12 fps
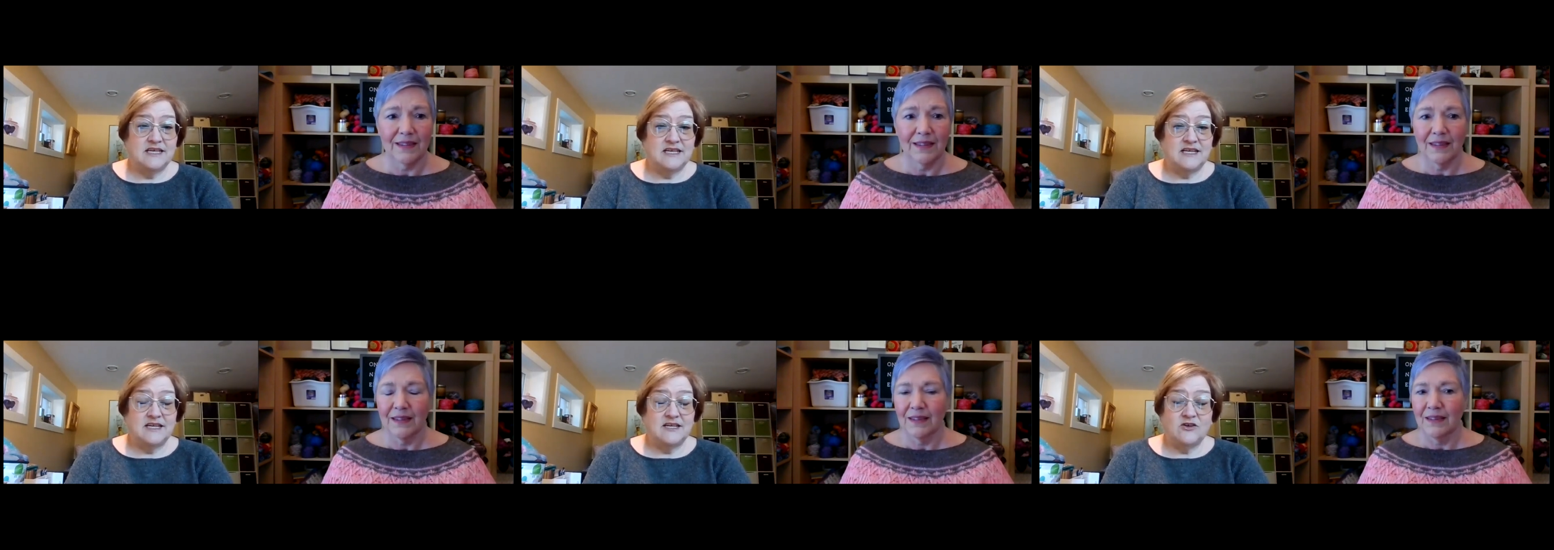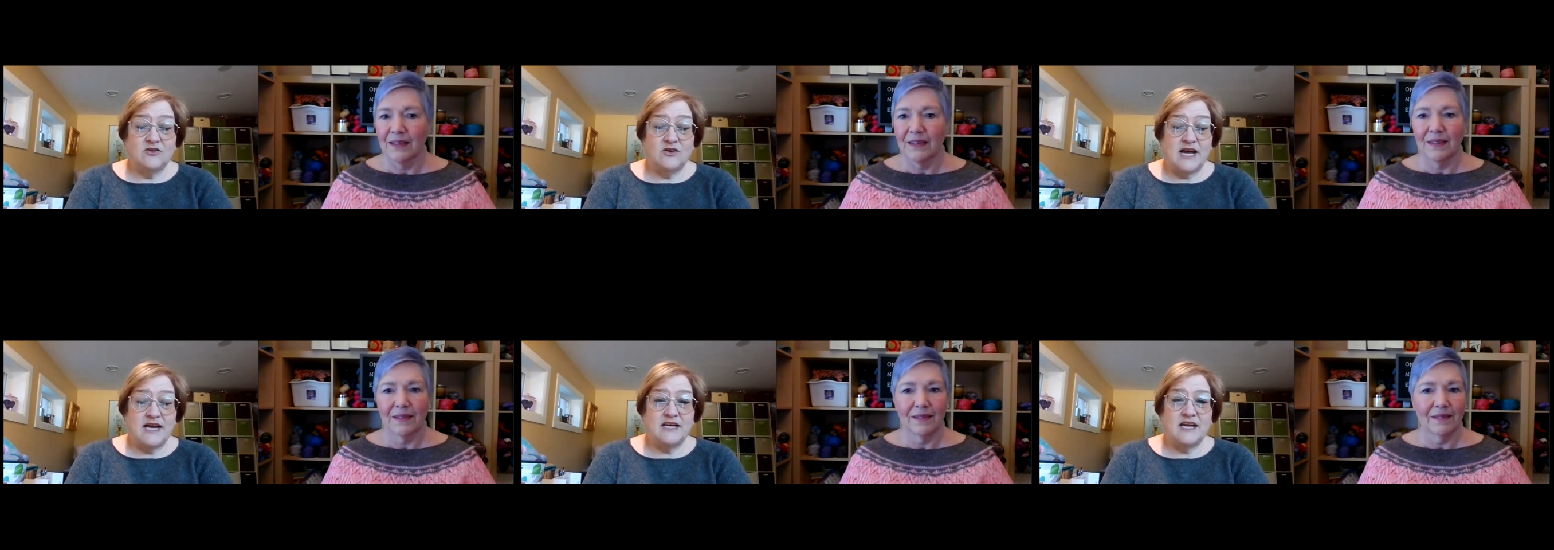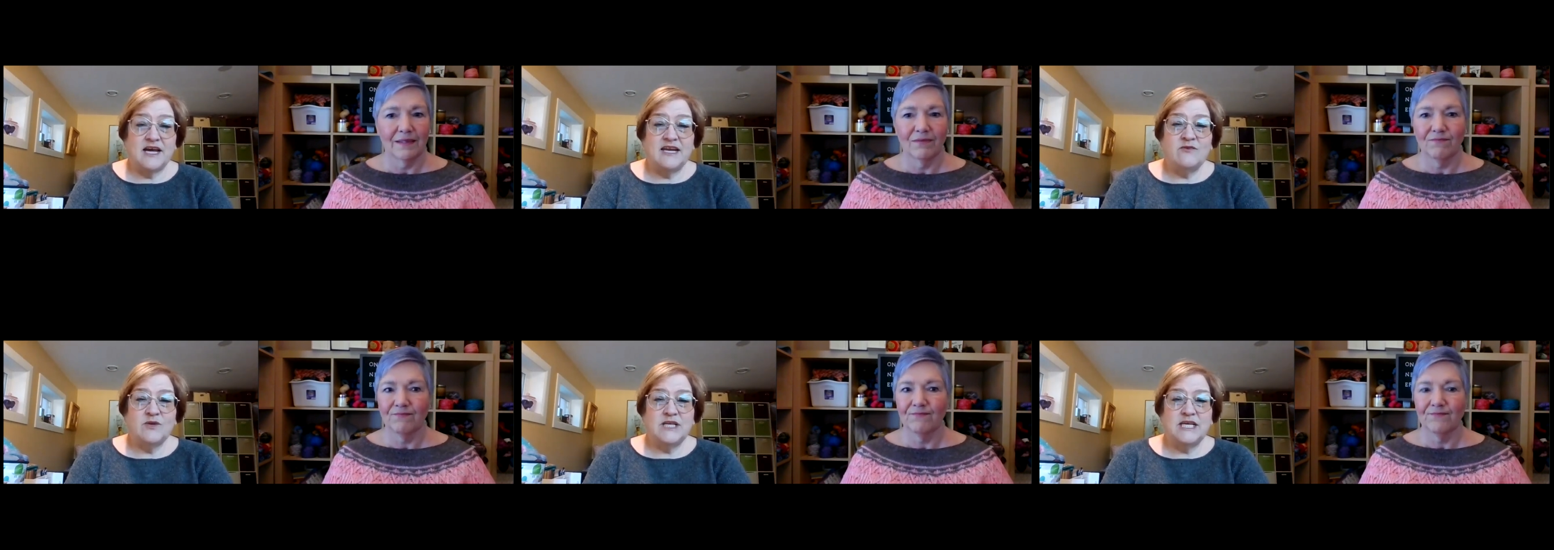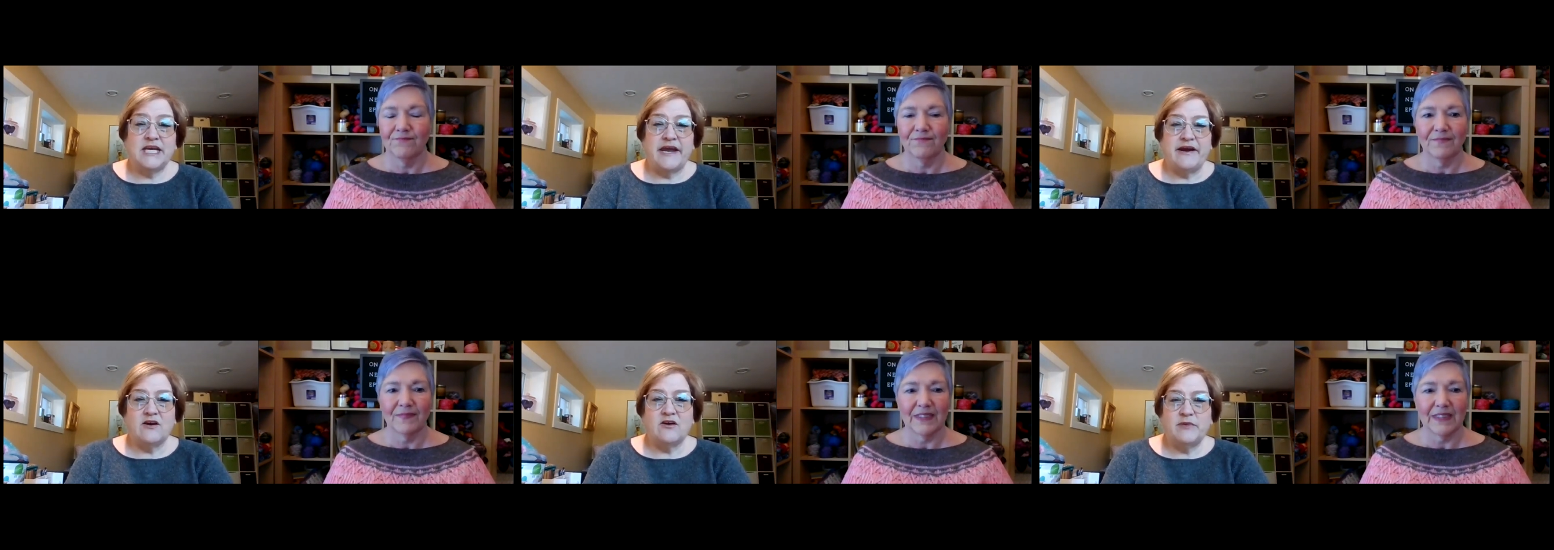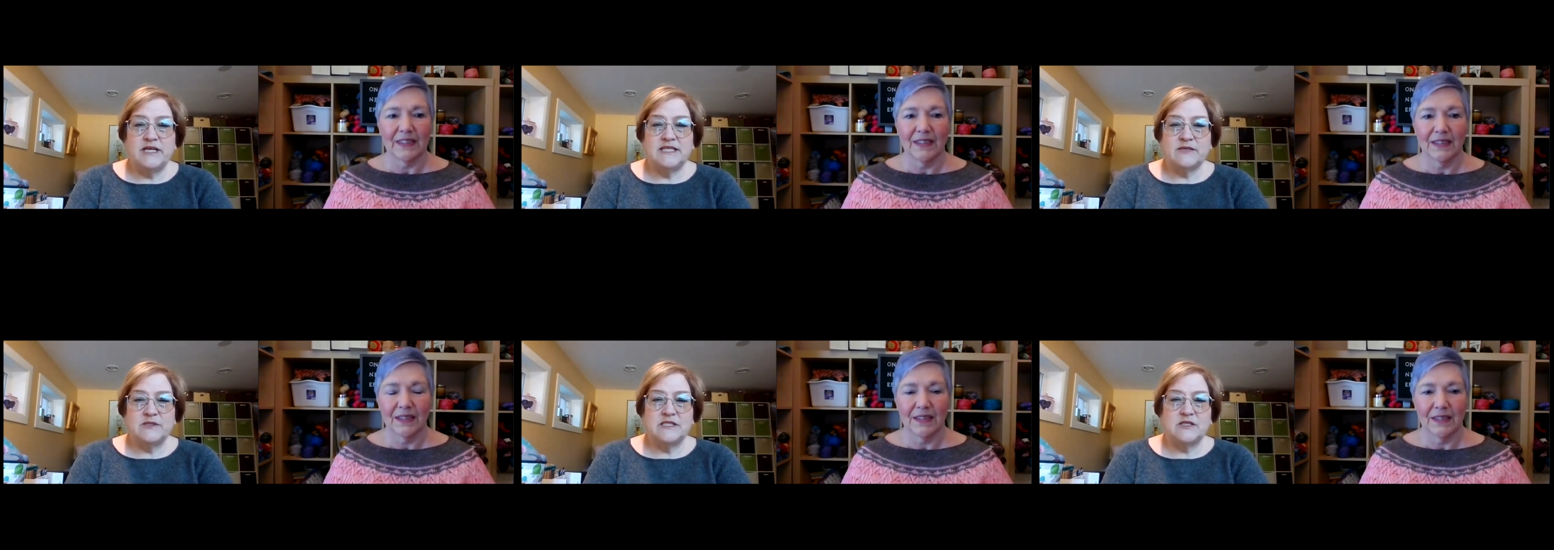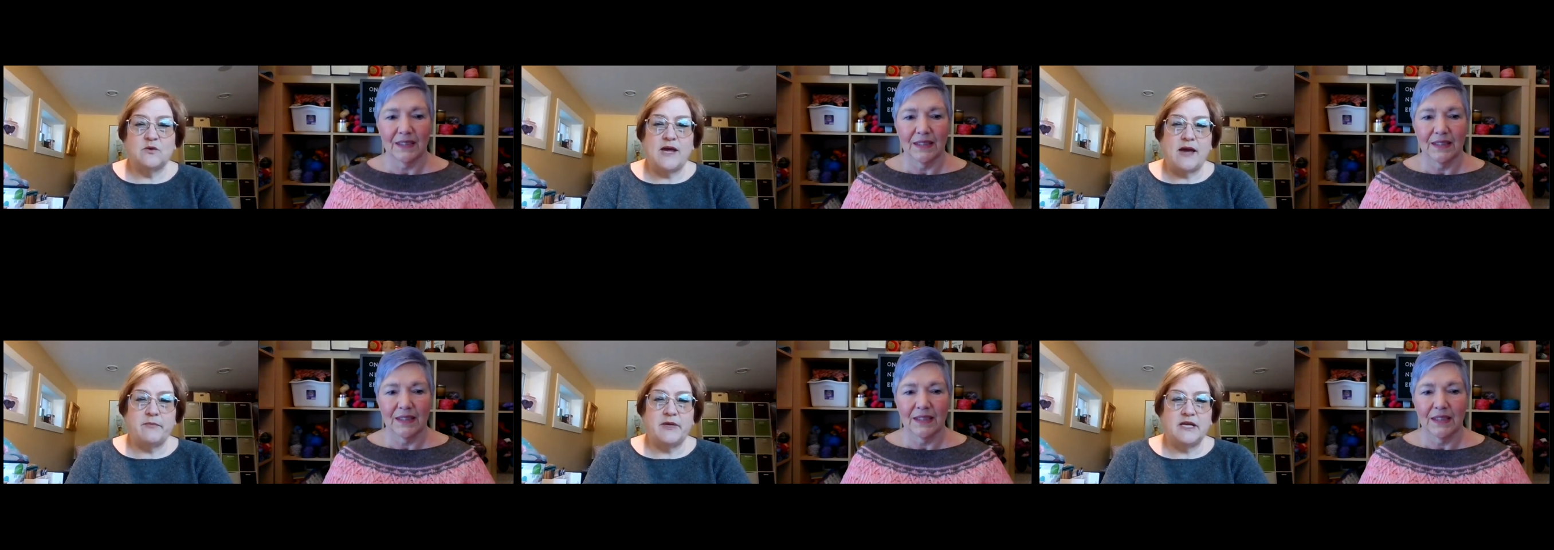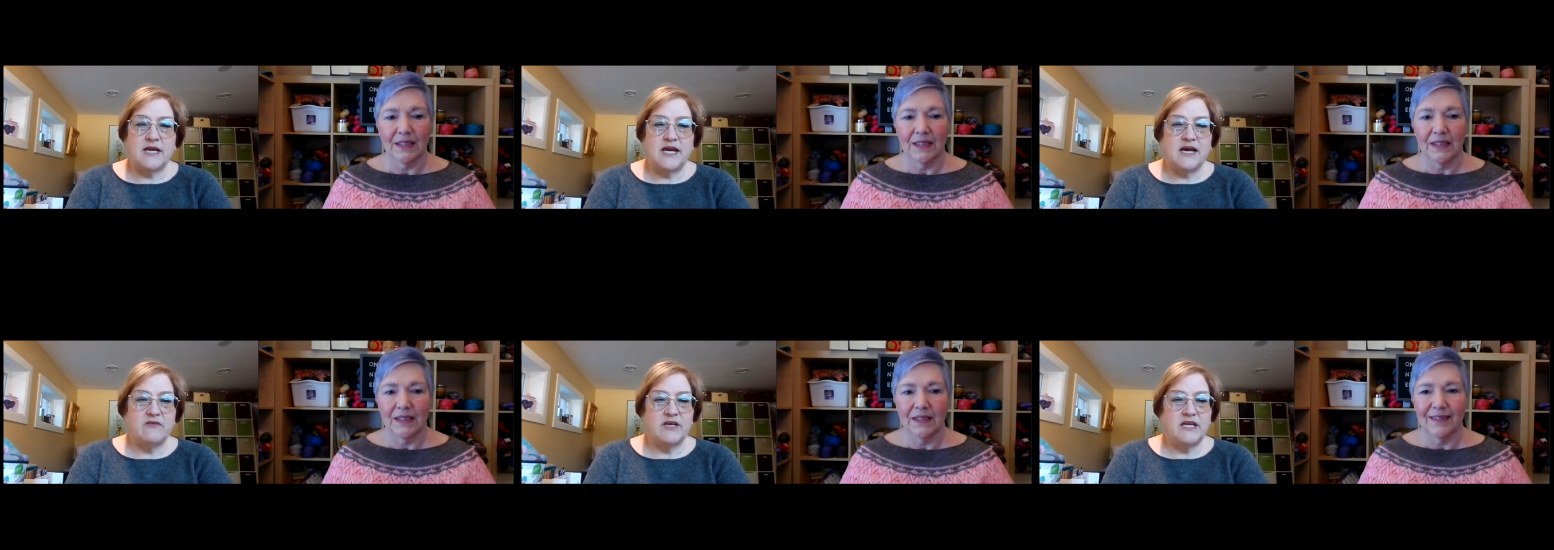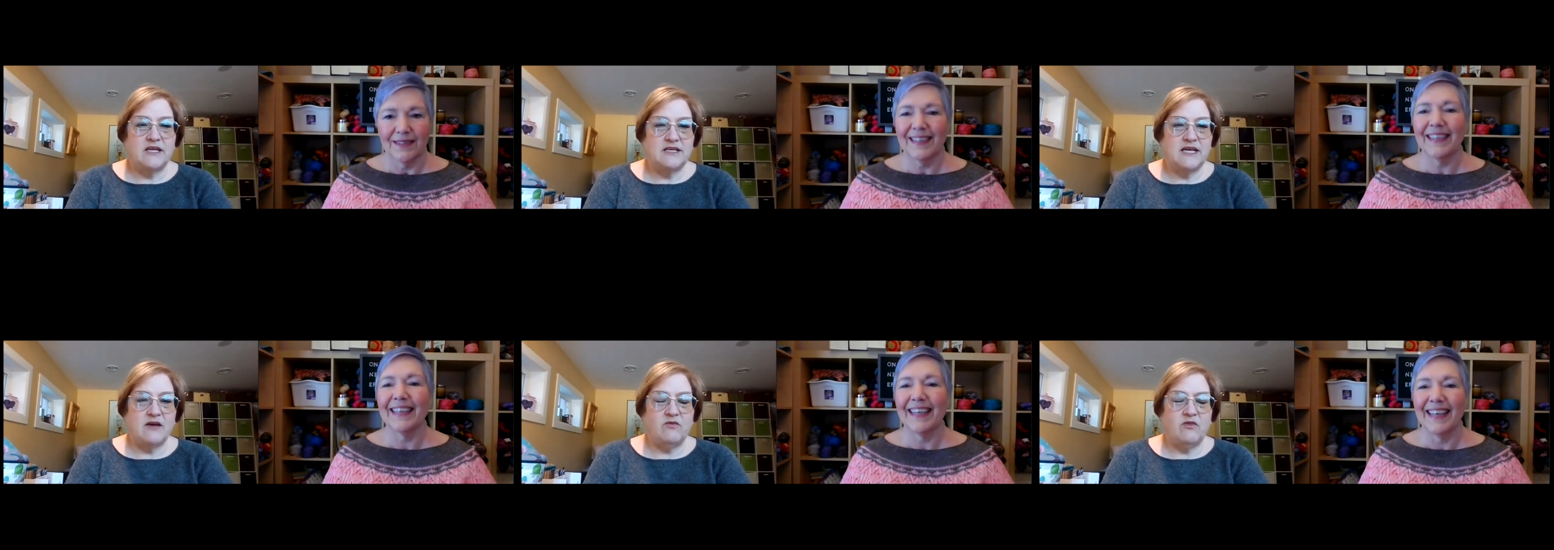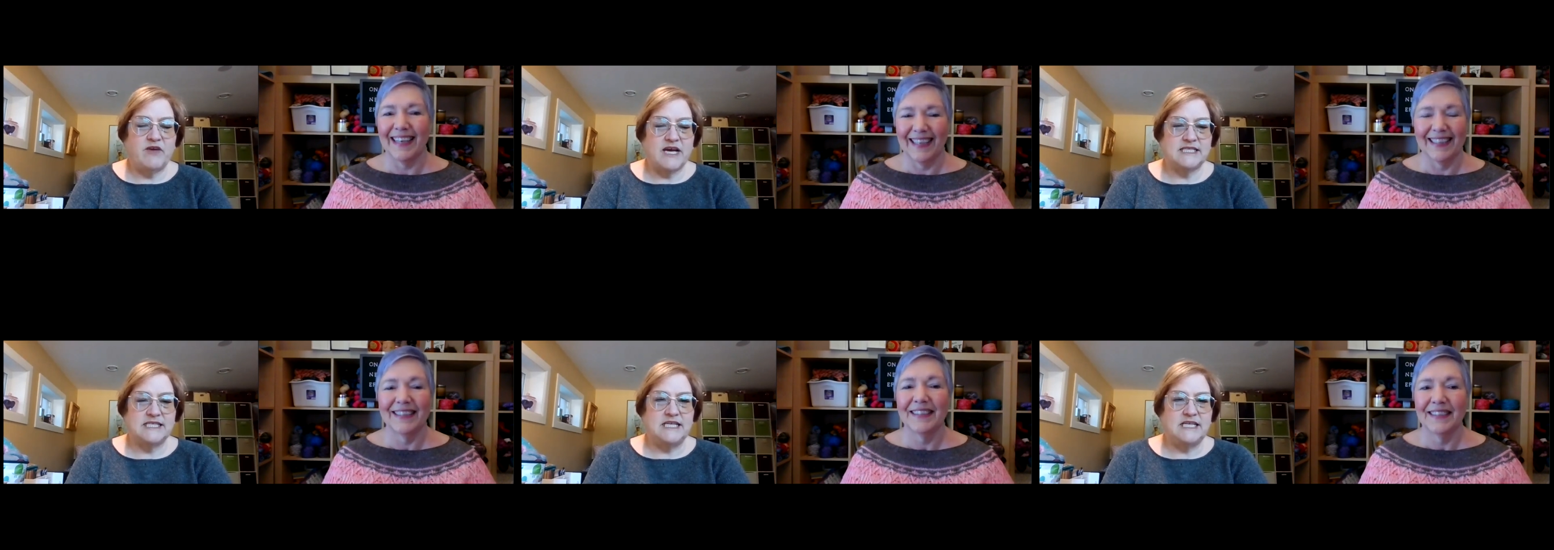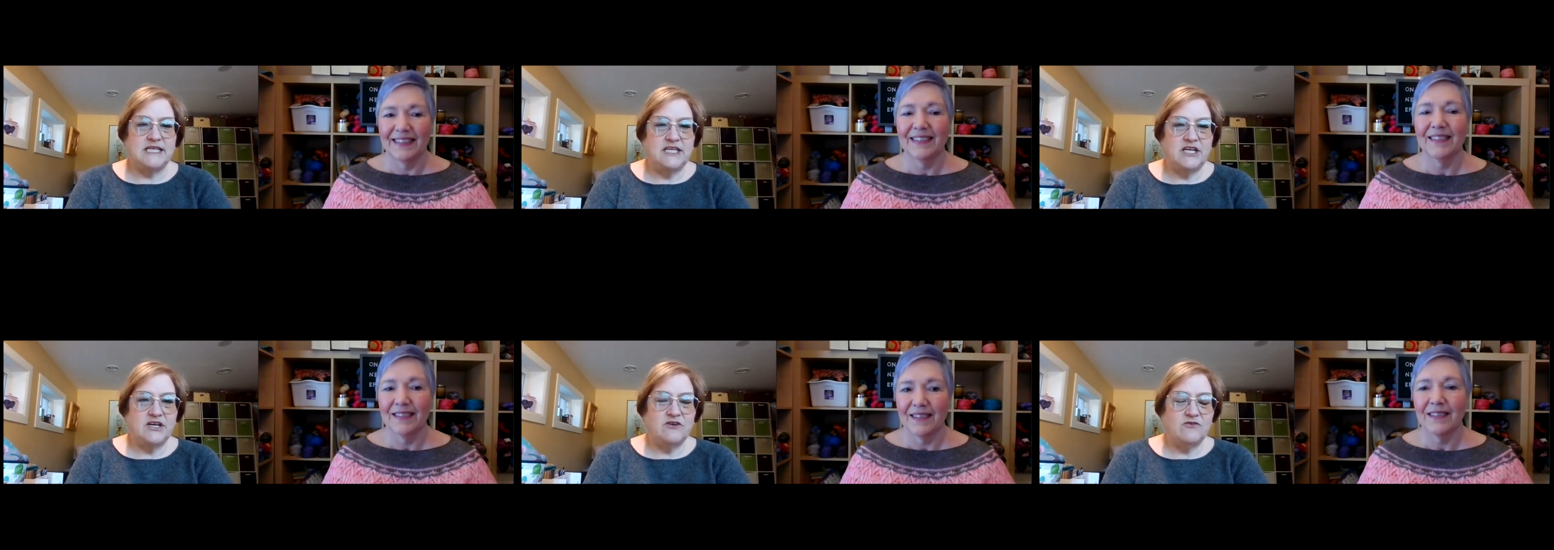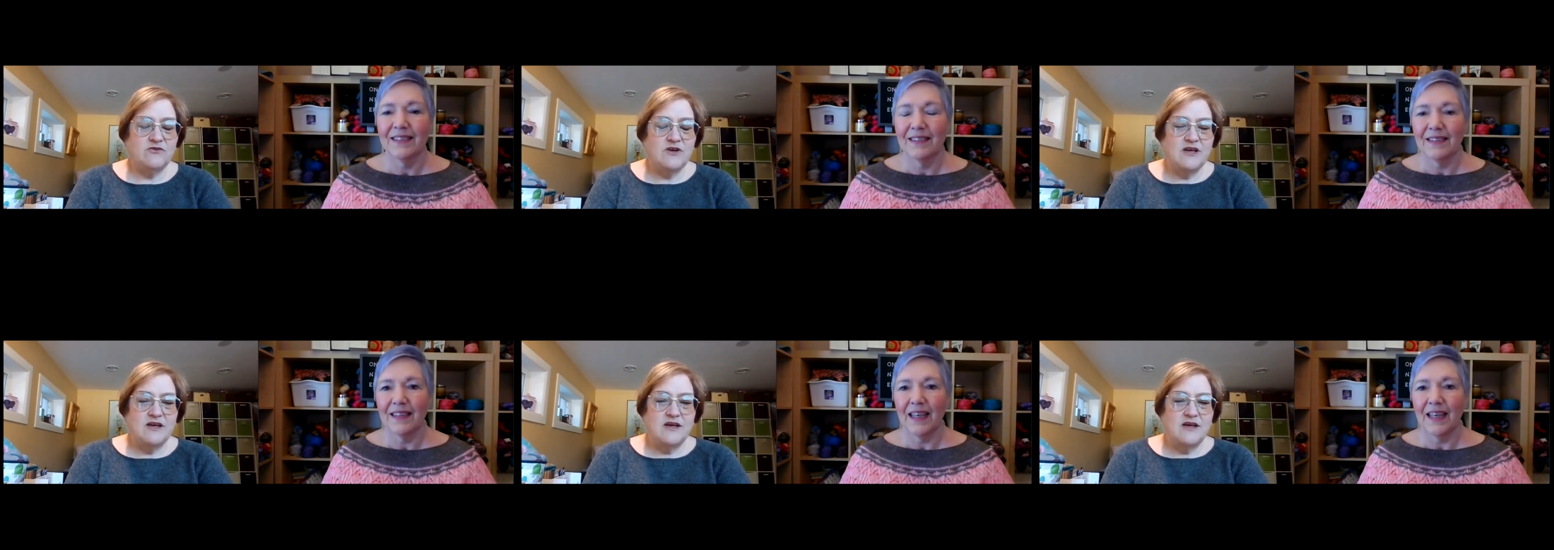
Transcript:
Speaker 1: I know. I, I didn't really care because I was so happy to have it, have the vaccine, you know.